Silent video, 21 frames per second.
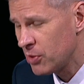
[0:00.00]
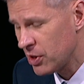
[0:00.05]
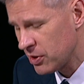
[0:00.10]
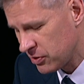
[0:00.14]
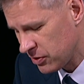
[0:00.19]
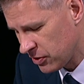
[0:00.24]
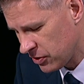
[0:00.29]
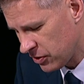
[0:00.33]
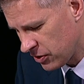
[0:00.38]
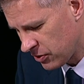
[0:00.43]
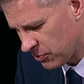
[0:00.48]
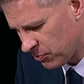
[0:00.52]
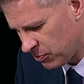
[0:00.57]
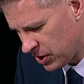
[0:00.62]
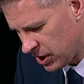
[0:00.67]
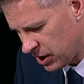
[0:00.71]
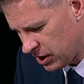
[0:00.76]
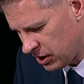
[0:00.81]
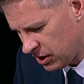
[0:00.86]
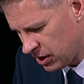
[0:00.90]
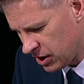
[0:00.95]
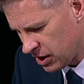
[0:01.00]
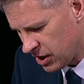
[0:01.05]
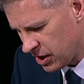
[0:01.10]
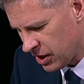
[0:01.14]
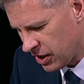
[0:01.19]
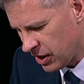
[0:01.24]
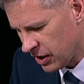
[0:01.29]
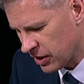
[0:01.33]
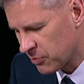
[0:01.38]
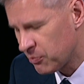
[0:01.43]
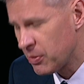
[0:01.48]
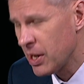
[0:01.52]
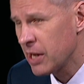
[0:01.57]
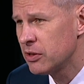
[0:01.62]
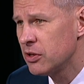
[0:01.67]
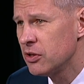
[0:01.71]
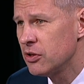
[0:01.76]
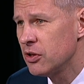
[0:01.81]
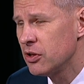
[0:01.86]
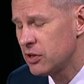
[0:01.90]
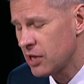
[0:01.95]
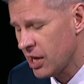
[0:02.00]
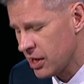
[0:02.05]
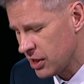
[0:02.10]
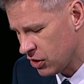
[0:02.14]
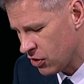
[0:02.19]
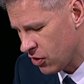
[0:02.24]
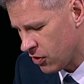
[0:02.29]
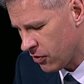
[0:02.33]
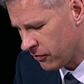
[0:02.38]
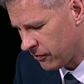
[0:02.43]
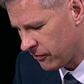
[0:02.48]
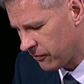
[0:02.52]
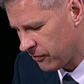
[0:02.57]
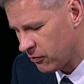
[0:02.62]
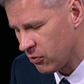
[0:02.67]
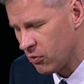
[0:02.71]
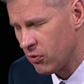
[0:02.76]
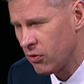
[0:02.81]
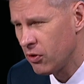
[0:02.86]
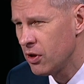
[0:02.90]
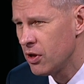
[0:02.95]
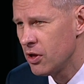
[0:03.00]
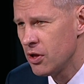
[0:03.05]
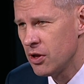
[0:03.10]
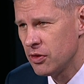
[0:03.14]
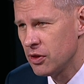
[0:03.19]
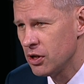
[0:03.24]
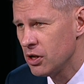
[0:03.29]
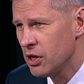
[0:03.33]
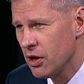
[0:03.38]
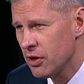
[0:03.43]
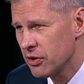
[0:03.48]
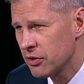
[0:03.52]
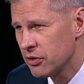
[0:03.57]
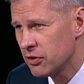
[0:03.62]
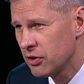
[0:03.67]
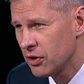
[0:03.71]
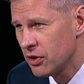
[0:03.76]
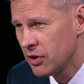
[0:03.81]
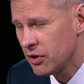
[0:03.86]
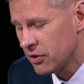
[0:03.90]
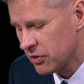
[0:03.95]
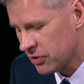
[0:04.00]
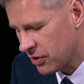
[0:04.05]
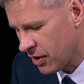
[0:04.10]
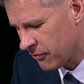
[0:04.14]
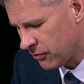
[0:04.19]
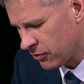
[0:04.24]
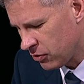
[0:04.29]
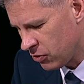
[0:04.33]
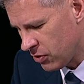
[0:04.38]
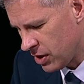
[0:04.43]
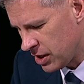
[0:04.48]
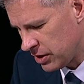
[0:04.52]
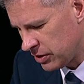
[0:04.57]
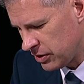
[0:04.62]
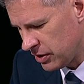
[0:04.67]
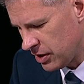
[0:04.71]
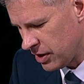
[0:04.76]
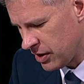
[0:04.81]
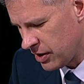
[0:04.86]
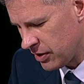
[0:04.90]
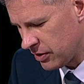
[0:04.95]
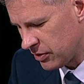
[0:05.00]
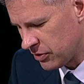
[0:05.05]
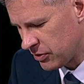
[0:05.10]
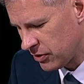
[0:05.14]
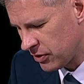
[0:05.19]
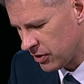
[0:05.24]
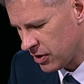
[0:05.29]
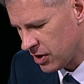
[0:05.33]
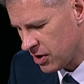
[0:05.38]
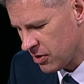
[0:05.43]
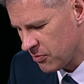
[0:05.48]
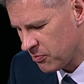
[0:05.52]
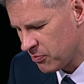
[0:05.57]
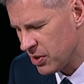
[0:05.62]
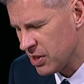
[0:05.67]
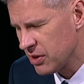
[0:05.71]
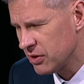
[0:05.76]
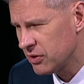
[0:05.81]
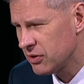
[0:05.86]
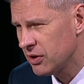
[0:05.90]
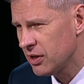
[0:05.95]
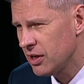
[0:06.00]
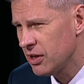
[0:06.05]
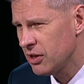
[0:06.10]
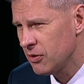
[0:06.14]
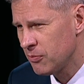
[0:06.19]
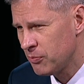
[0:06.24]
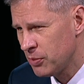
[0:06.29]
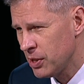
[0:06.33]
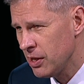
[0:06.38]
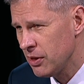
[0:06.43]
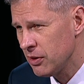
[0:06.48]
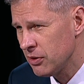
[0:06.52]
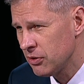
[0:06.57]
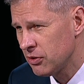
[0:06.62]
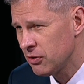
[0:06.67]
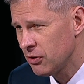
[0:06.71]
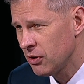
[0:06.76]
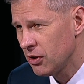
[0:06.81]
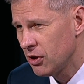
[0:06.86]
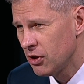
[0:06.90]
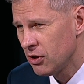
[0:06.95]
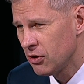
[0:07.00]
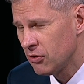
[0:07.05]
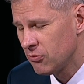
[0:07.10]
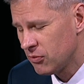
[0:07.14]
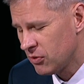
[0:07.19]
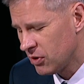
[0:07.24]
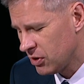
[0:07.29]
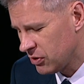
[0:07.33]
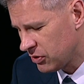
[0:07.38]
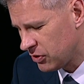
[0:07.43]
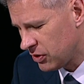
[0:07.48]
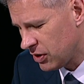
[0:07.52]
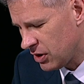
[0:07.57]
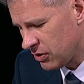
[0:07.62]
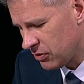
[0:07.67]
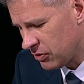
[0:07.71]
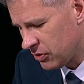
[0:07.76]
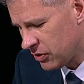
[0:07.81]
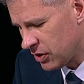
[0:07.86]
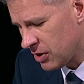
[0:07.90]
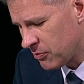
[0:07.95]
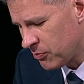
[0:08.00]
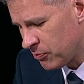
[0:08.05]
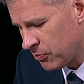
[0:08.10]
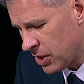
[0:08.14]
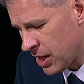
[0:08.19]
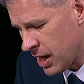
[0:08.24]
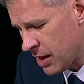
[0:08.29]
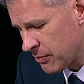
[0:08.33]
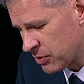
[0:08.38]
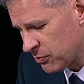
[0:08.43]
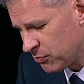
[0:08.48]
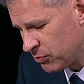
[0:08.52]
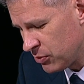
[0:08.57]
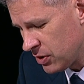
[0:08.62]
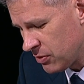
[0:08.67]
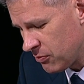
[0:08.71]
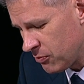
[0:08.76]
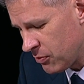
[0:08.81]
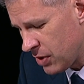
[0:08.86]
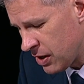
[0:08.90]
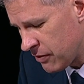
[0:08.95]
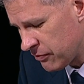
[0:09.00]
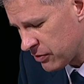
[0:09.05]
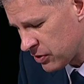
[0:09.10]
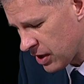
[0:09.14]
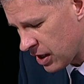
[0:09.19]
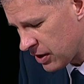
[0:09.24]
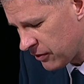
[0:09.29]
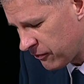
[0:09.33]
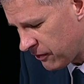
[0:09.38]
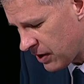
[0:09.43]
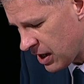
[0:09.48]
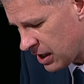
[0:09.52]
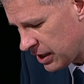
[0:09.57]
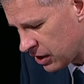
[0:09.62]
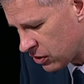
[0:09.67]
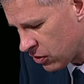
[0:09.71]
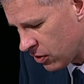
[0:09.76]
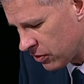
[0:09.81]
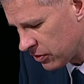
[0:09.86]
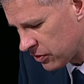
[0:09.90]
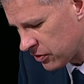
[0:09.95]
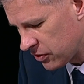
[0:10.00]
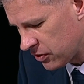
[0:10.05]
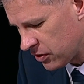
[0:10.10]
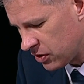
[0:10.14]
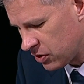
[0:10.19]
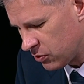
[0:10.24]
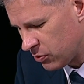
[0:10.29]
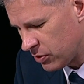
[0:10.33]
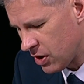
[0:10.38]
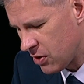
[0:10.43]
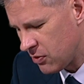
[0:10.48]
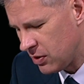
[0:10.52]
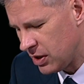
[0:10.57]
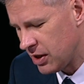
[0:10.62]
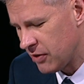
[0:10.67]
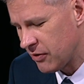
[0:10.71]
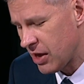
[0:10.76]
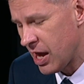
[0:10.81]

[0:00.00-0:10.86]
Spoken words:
business has been expected to take off for the last 7 or 8 years, but it appears that it perhaps may have stayed fairly constant, with only